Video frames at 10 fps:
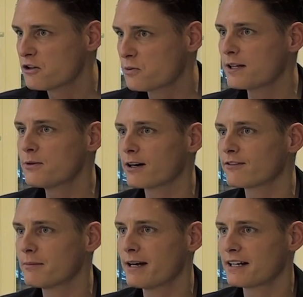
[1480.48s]
21 of
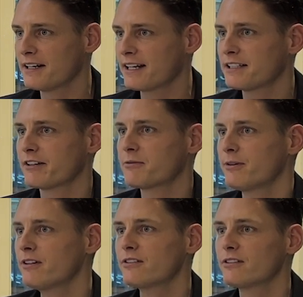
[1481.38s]
them had a negative
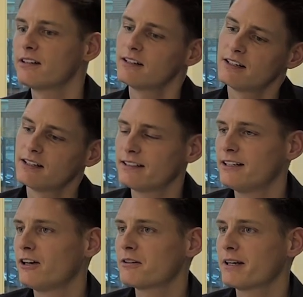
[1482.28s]
experience. Then
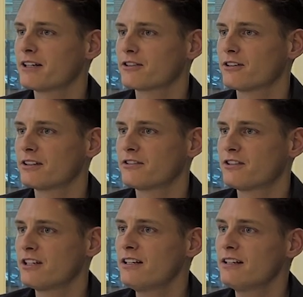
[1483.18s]
Lotte makes sure that
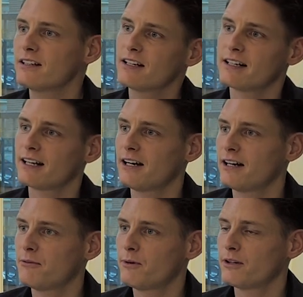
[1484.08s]
she and
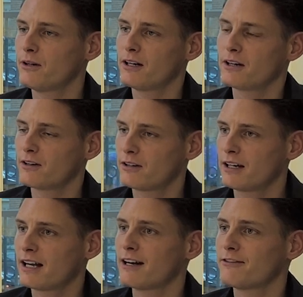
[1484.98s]
a
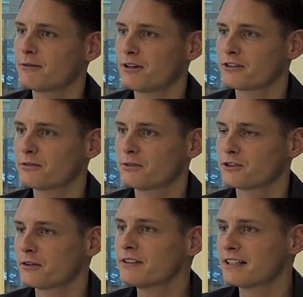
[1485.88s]
guy from customer
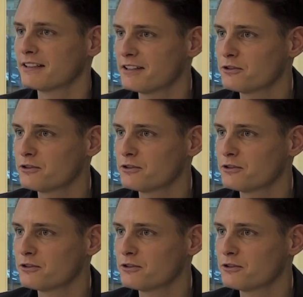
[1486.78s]
service, that the